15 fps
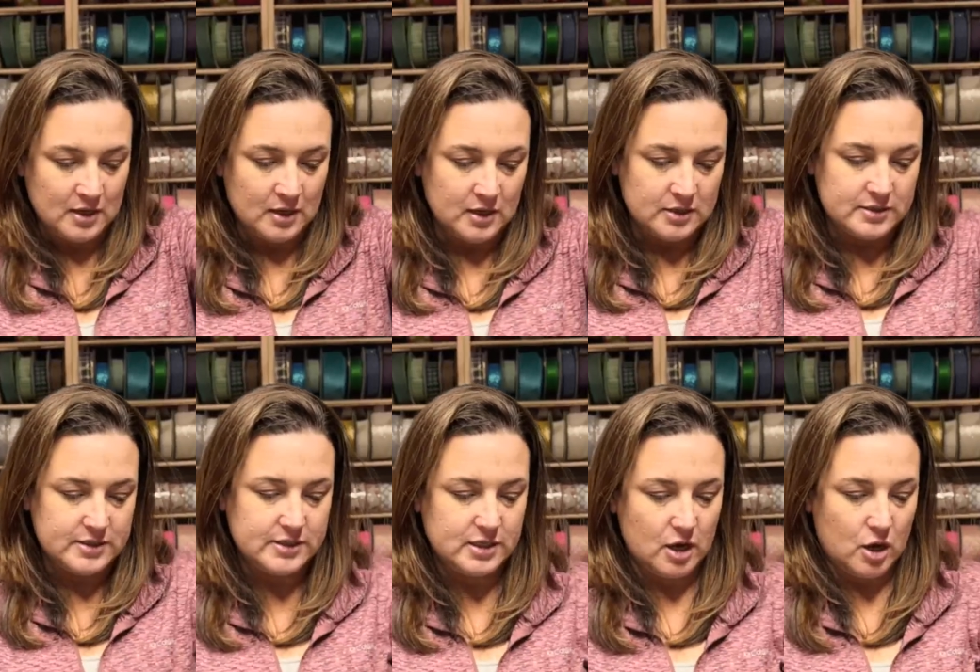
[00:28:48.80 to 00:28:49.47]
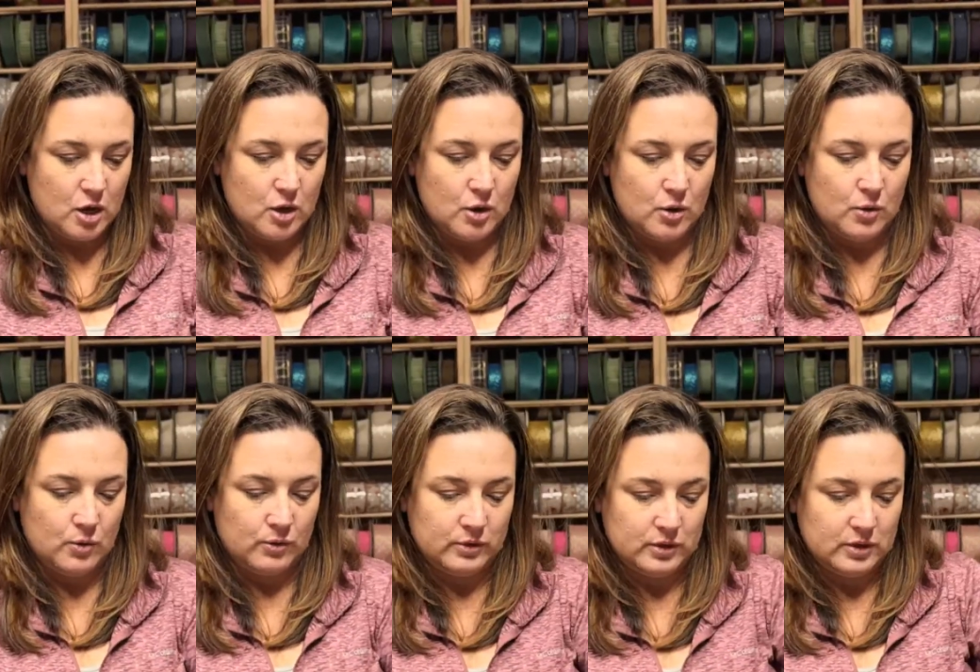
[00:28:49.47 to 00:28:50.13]

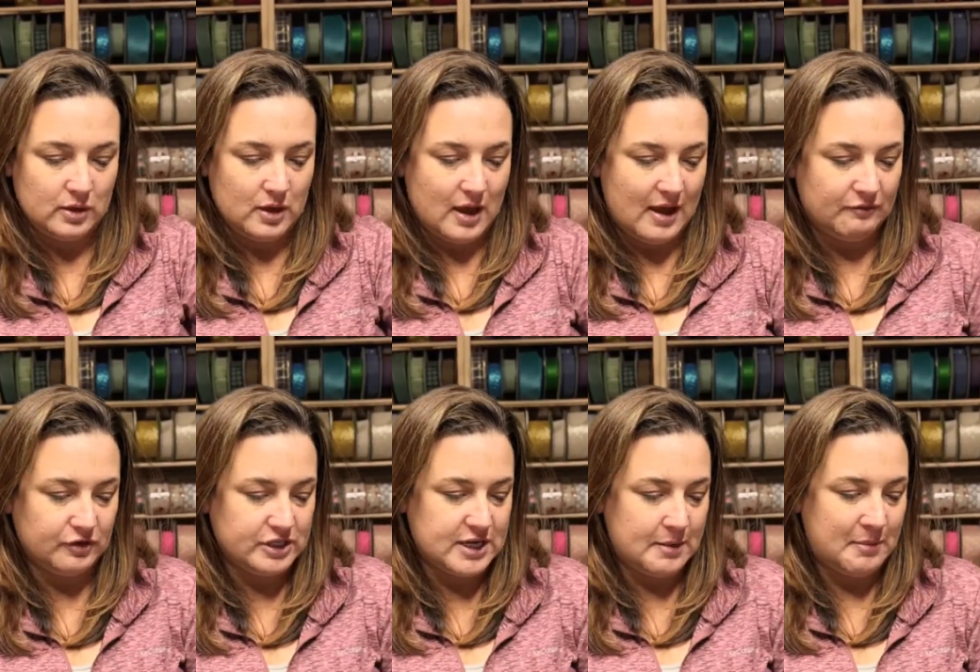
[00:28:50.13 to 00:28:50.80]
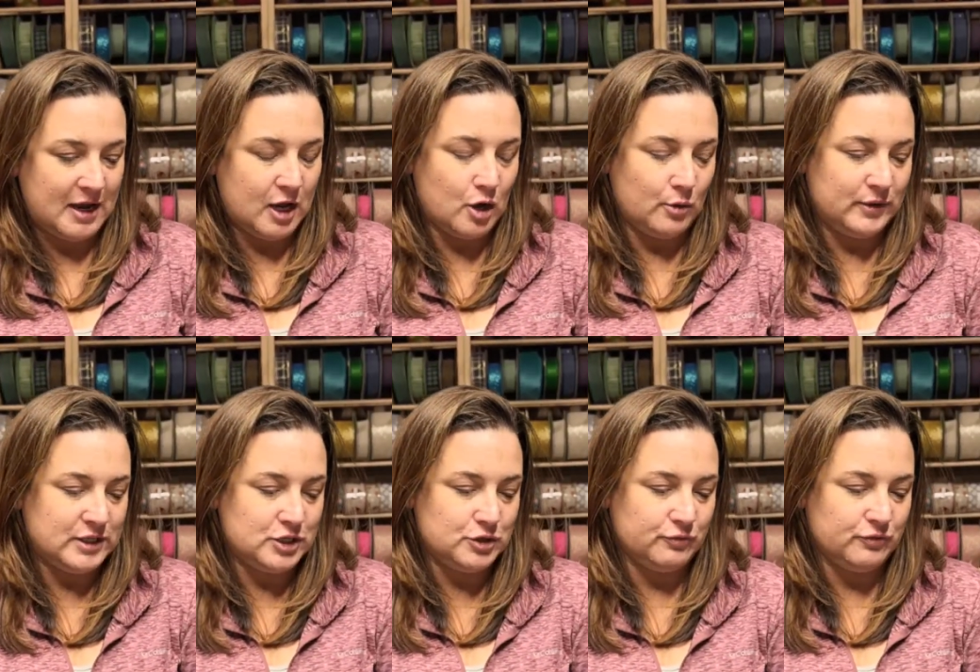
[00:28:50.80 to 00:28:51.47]
So every time I go in
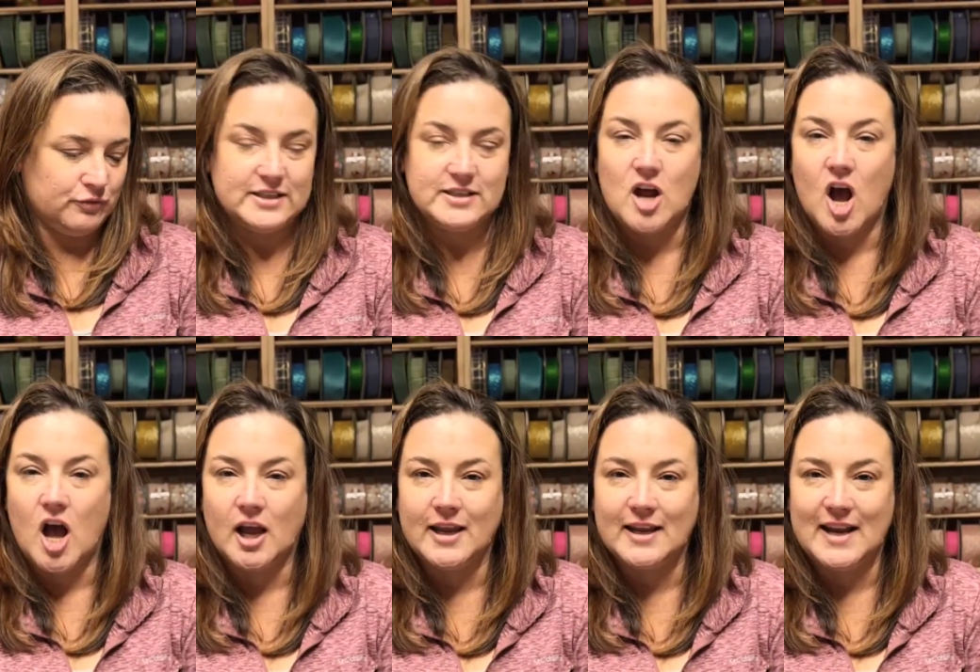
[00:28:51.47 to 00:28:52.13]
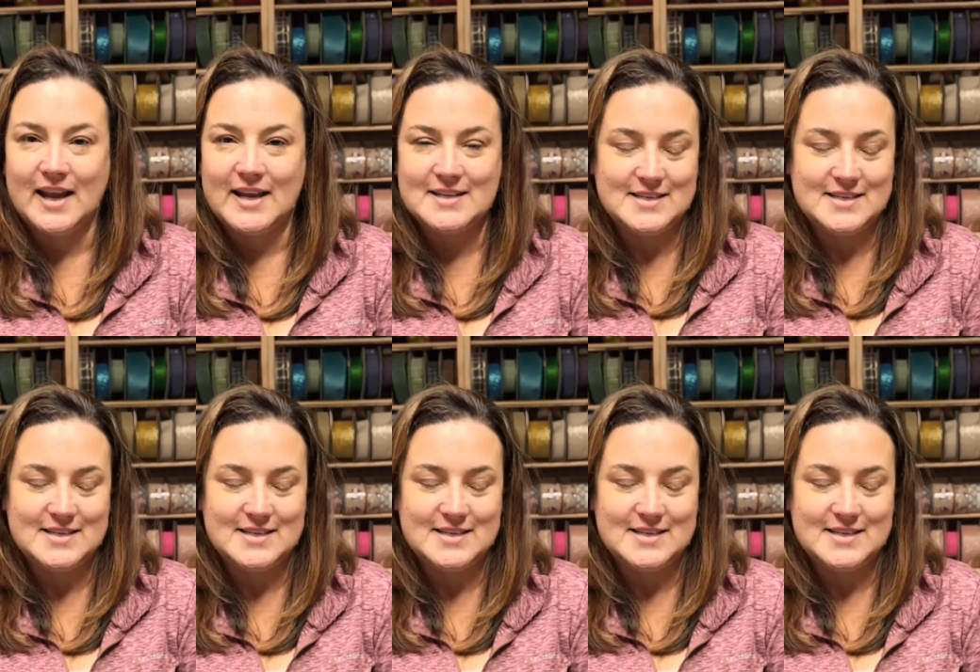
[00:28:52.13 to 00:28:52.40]
to restock and I get